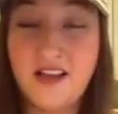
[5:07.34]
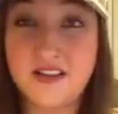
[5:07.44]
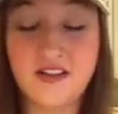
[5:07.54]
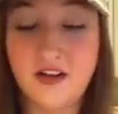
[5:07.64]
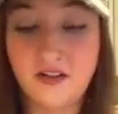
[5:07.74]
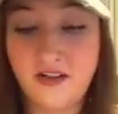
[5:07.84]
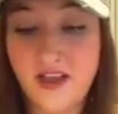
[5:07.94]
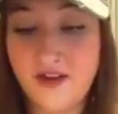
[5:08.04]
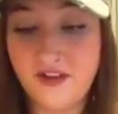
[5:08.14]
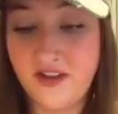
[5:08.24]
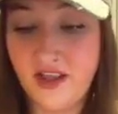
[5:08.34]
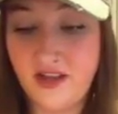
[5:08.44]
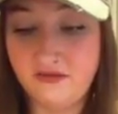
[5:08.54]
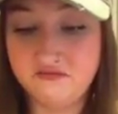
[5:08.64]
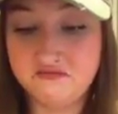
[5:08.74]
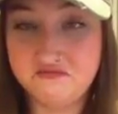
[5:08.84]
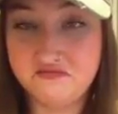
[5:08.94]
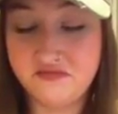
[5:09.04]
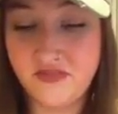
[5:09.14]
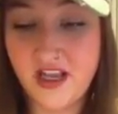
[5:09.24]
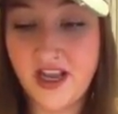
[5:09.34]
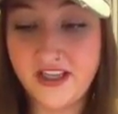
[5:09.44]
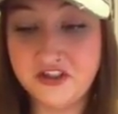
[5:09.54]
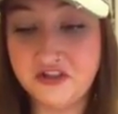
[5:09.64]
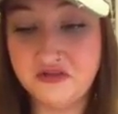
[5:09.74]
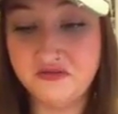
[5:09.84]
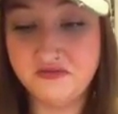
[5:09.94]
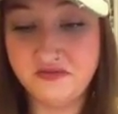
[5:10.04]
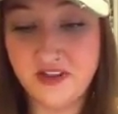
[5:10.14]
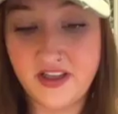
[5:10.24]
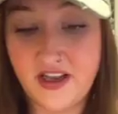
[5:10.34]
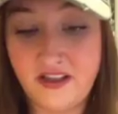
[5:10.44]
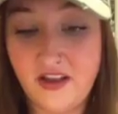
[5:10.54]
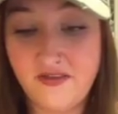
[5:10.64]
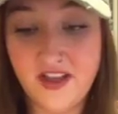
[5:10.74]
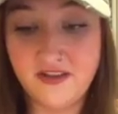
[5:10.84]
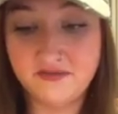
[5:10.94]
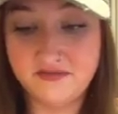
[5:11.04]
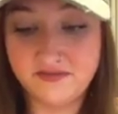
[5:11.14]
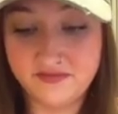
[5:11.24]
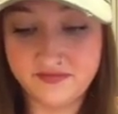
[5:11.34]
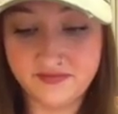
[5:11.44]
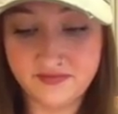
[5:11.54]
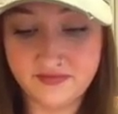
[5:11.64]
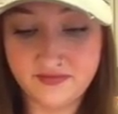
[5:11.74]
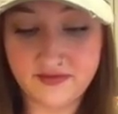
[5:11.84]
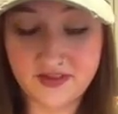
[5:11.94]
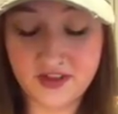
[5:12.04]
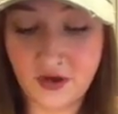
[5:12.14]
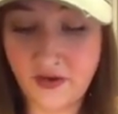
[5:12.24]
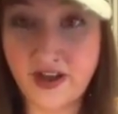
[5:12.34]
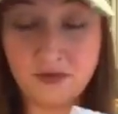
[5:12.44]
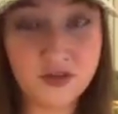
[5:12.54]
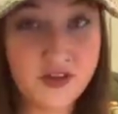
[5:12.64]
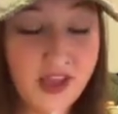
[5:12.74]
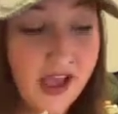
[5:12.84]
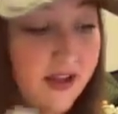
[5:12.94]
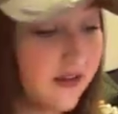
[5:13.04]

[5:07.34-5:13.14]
has literally everything that I do, and I love it. So it comes with that.